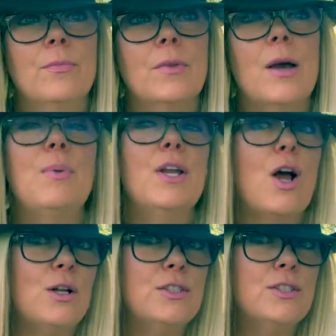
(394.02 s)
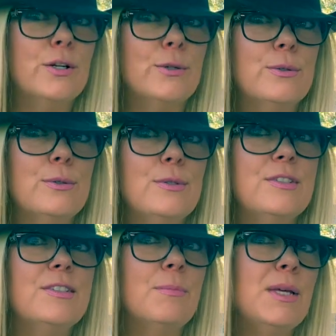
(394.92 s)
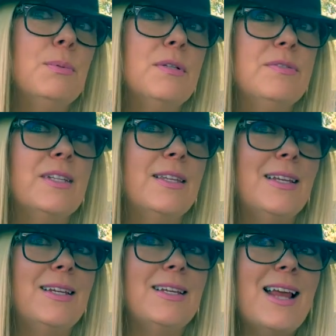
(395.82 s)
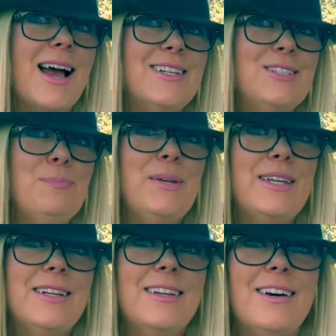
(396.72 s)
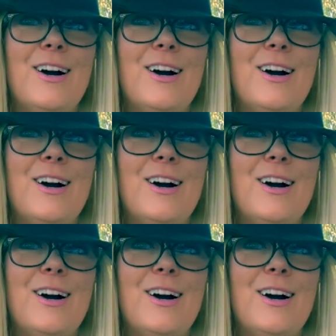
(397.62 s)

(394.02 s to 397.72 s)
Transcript: But also, some people have said that it has been